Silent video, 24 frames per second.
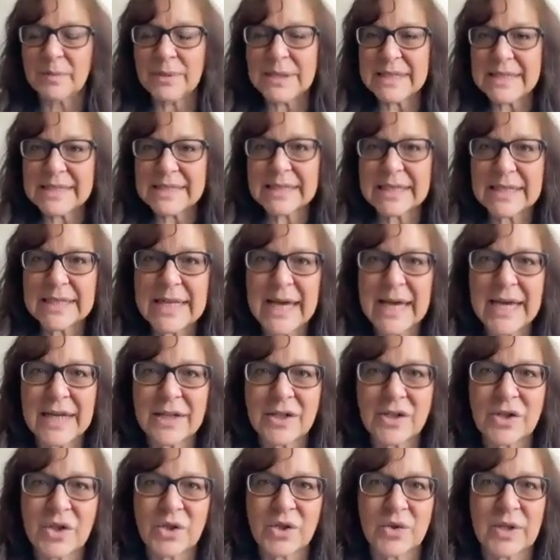please
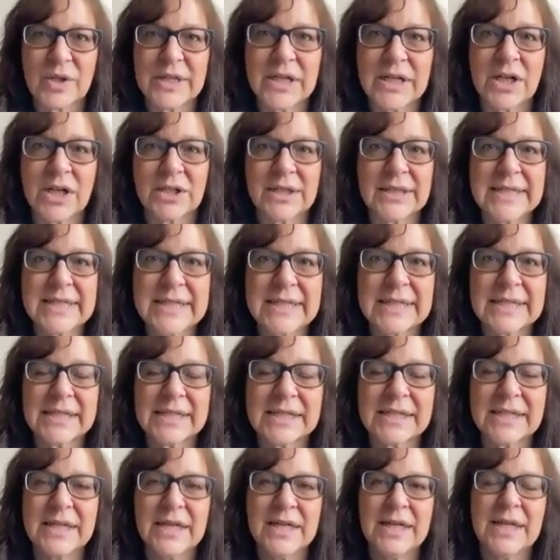connect, join our
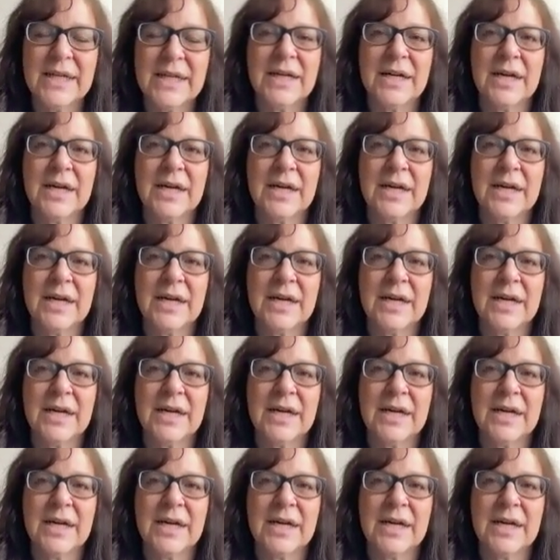list,